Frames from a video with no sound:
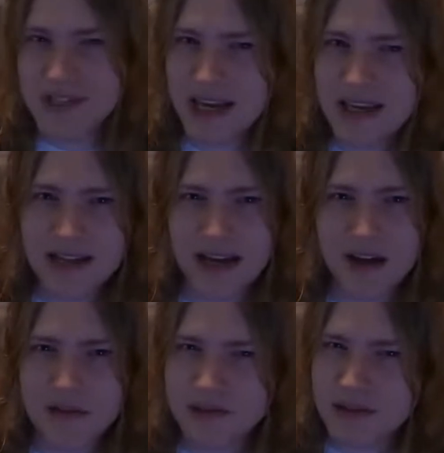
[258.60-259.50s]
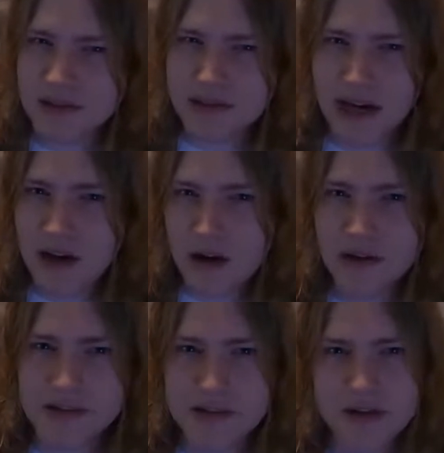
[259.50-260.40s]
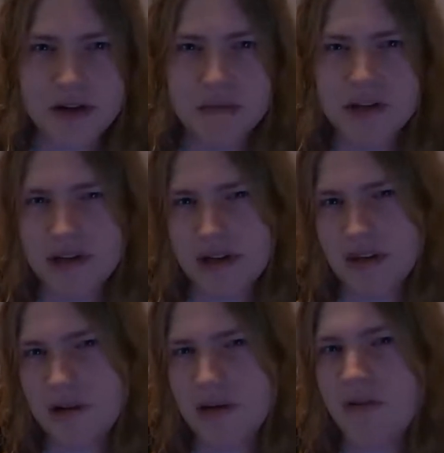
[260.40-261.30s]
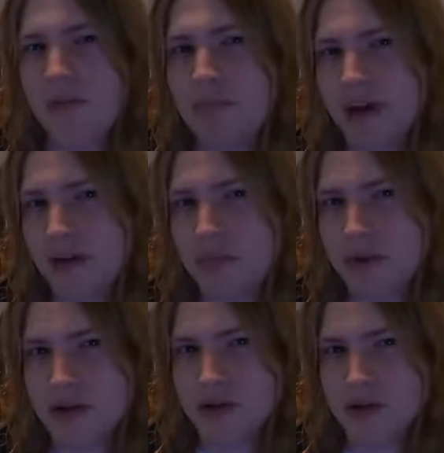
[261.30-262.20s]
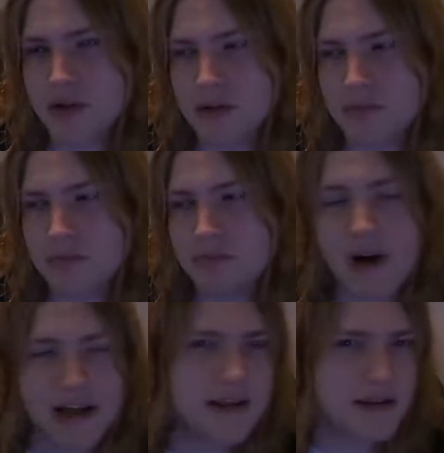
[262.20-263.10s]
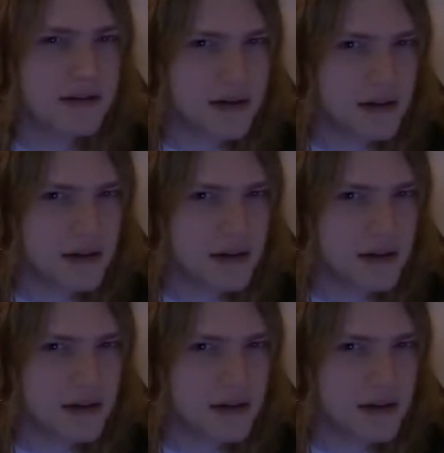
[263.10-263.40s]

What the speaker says: and downs, it's kind of hard to determine, and I think we'll have a better picture by the end of the